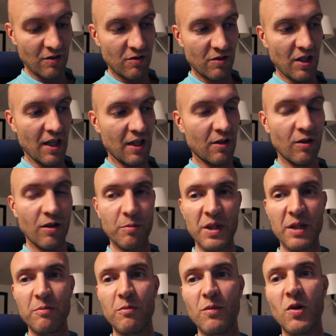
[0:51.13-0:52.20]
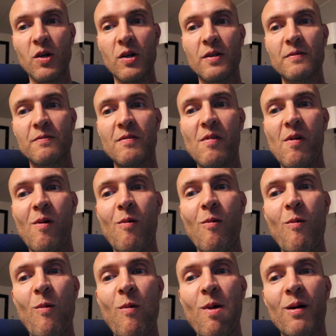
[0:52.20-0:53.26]
to cycle a bit more,
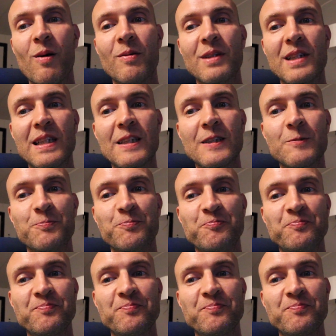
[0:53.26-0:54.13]
and